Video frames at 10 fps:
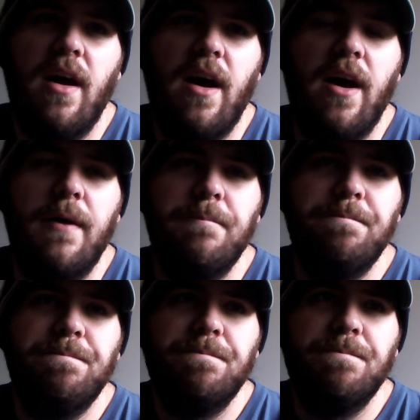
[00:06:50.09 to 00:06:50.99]
Uh,
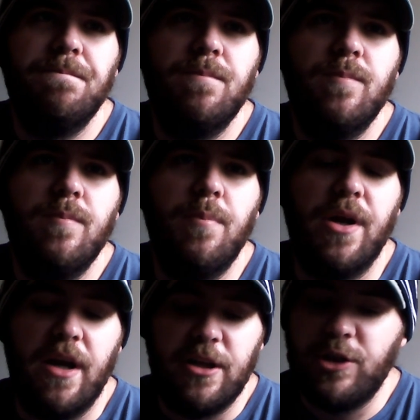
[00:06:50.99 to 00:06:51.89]

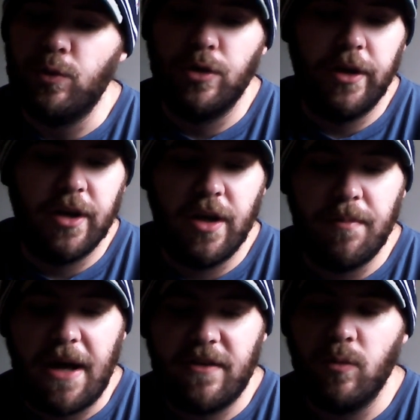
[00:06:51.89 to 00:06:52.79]
but she was really
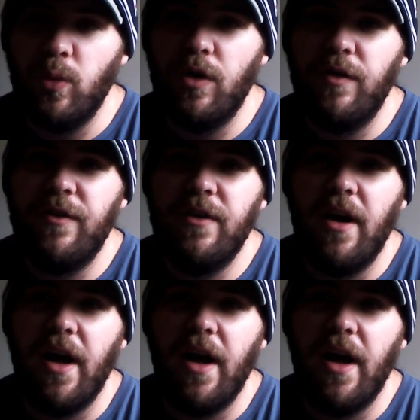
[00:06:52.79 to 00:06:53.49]
good. Madison Wolfe,